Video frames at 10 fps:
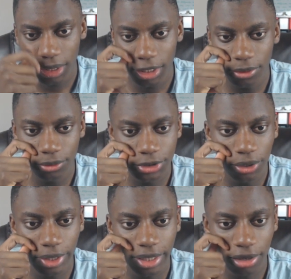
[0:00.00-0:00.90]
He was
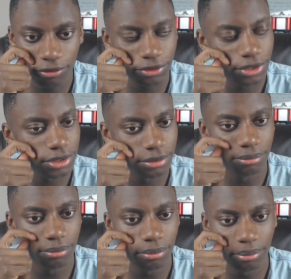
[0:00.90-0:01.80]
going out for
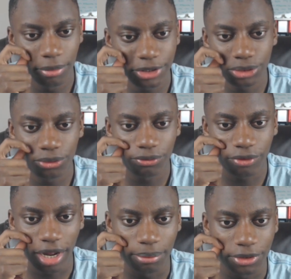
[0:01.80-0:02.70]
muscle
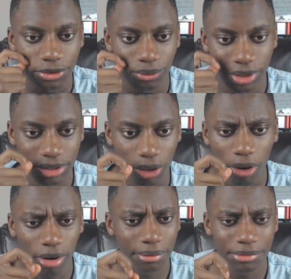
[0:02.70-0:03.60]
fibers with his
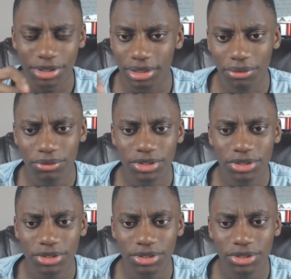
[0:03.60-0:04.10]
arms, and